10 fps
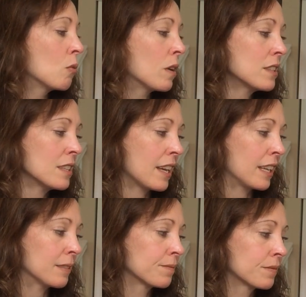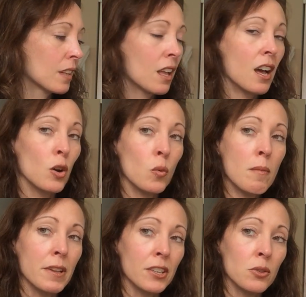One day, a
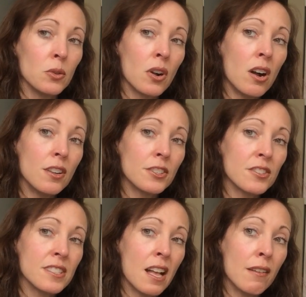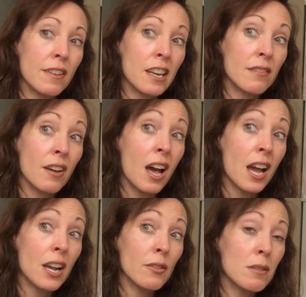woman who called herself an
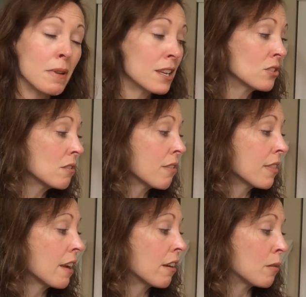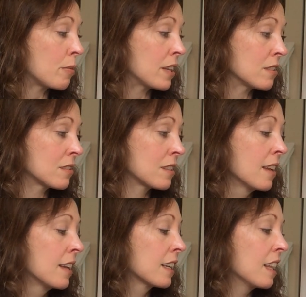environmental therapist
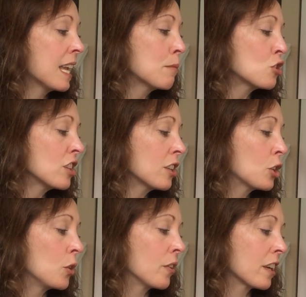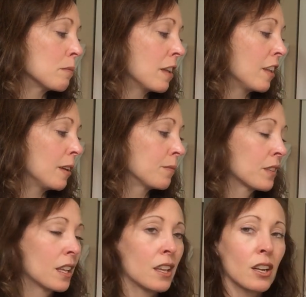claimed she could cure Camilla.
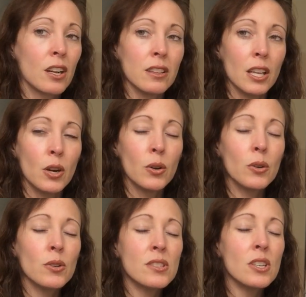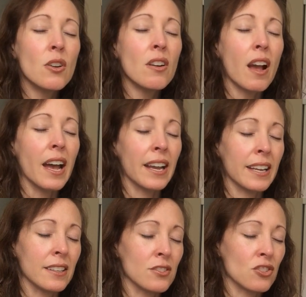Close your
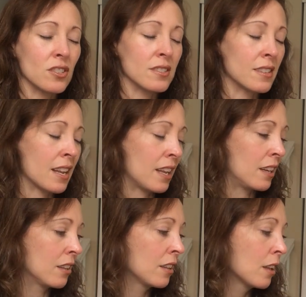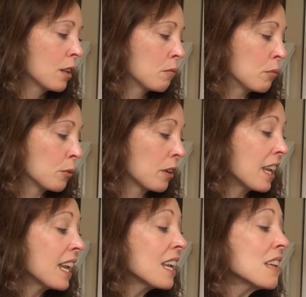eyes, she said.
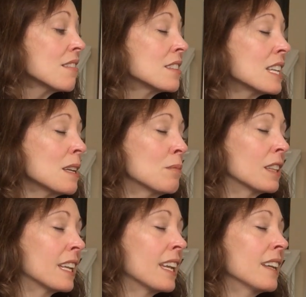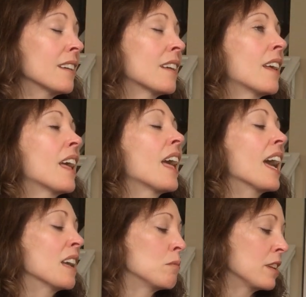Breathe deeply
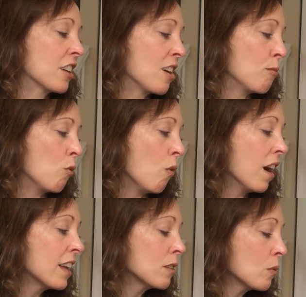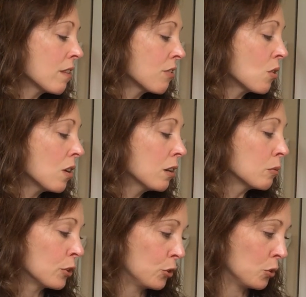and become one with your
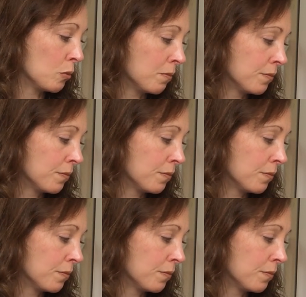room.